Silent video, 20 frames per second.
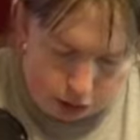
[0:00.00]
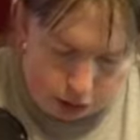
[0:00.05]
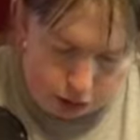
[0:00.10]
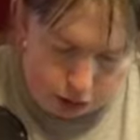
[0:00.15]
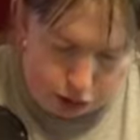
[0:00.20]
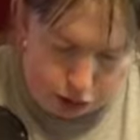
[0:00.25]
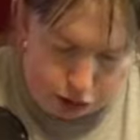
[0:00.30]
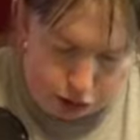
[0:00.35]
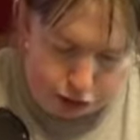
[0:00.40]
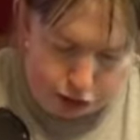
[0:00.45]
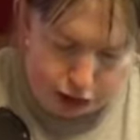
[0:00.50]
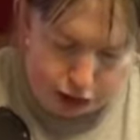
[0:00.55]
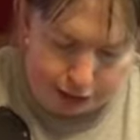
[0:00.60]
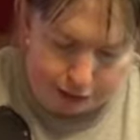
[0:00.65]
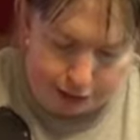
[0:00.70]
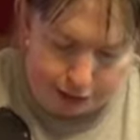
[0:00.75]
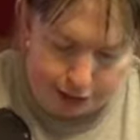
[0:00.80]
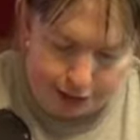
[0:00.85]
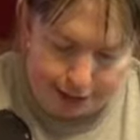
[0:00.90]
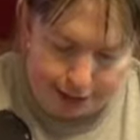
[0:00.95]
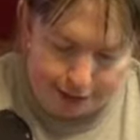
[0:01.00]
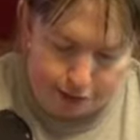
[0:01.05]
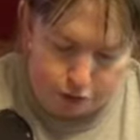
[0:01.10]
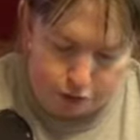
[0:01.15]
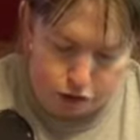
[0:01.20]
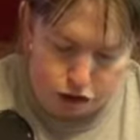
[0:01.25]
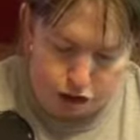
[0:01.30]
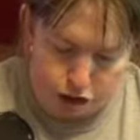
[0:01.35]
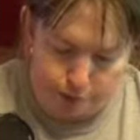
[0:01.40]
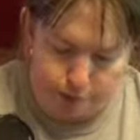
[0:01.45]
do garage sale or
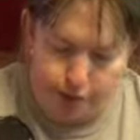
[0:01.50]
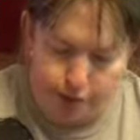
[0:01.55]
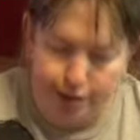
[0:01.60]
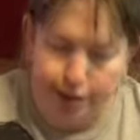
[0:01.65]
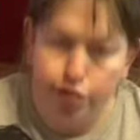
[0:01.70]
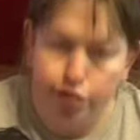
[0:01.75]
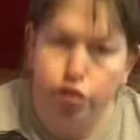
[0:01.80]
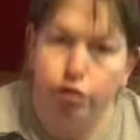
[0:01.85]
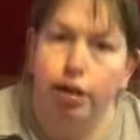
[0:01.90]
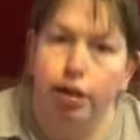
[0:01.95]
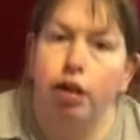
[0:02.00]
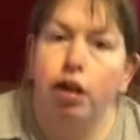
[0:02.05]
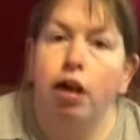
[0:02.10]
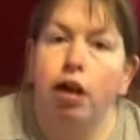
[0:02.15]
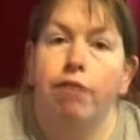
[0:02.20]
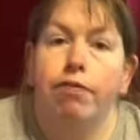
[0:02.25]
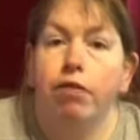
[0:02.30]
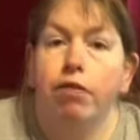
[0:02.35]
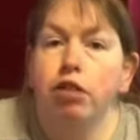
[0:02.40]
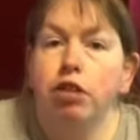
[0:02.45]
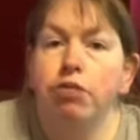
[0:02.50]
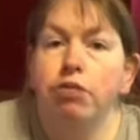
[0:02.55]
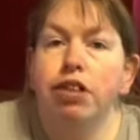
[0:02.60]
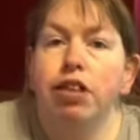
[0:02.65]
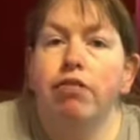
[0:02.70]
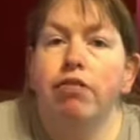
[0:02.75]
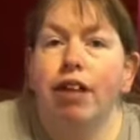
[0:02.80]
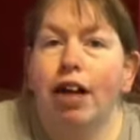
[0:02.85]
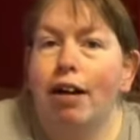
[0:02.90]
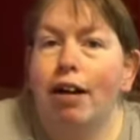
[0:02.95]
jumbo sale? Fortunately, we
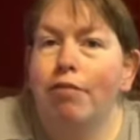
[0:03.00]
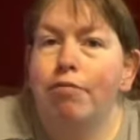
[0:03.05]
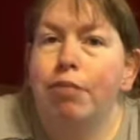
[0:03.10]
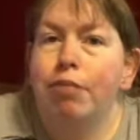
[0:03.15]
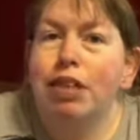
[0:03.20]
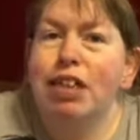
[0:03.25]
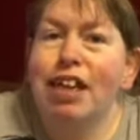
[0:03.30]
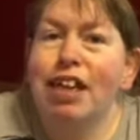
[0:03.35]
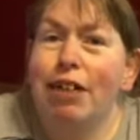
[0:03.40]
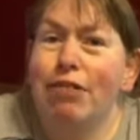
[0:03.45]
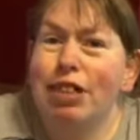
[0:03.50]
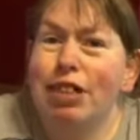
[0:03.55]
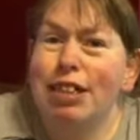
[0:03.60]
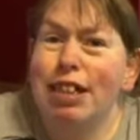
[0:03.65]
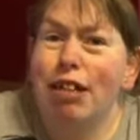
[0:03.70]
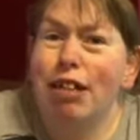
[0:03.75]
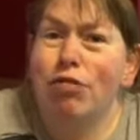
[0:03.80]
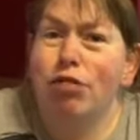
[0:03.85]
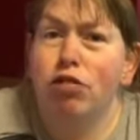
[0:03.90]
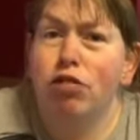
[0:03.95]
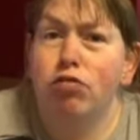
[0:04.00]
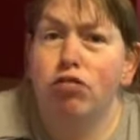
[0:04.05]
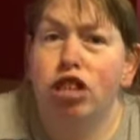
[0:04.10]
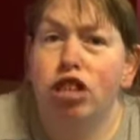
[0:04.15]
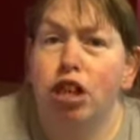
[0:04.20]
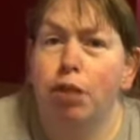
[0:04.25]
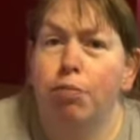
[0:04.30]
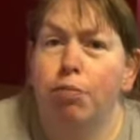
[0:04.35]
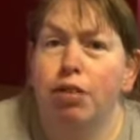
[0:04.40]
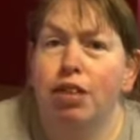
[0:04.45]
don't have many garage sales or
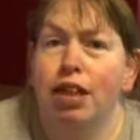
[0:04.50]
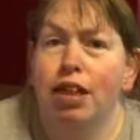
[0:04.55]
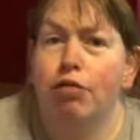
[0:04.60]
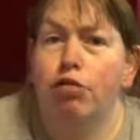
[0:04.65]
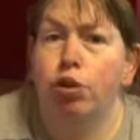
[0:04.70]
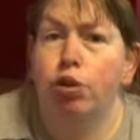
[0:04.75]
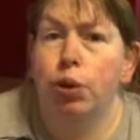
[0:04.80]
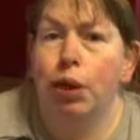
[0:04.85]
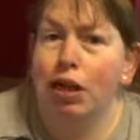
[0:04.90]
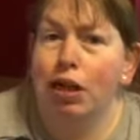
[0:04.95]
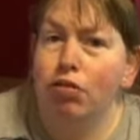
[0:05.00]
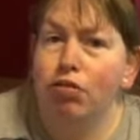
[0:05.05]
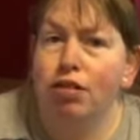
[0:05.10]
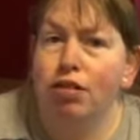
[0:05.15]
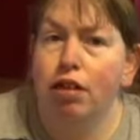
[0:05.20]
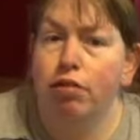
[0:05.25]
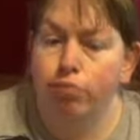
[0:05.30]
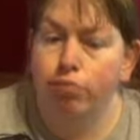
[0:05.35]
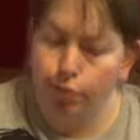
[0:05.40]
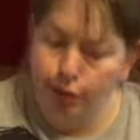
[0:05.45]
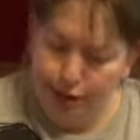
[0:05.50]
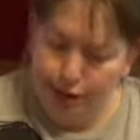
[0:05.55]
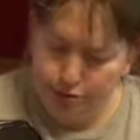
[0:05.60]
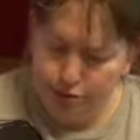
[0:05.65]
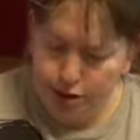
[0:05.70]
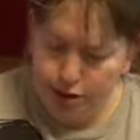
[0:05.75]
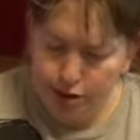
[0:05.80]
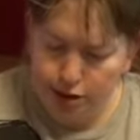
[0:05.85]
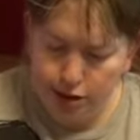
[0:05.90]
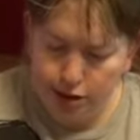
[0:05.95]
jumbo sale trails around
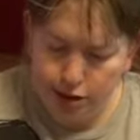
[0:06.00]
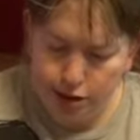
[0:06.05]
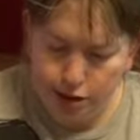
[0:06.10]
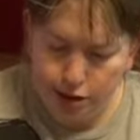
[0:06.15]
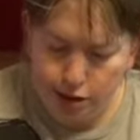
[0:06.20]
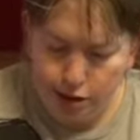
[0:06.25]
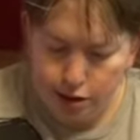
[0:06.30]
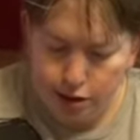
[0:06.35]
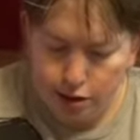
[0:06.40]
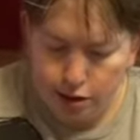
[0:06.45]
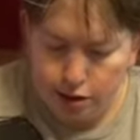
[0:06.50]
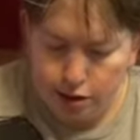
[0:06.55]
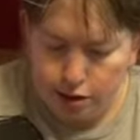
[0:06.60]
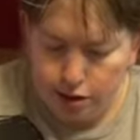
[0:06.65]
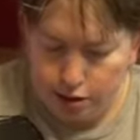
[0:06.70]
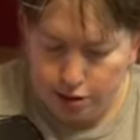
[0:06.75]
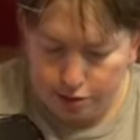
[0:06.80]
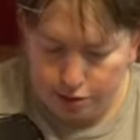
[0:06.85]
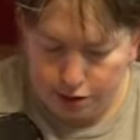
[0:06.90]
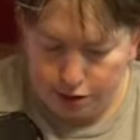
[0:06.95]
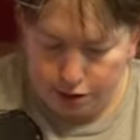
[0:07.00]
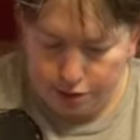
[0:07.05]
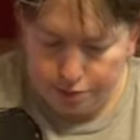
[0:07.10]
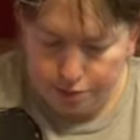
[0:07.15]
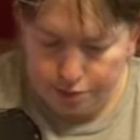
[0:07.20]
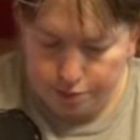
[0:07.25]
us, so no.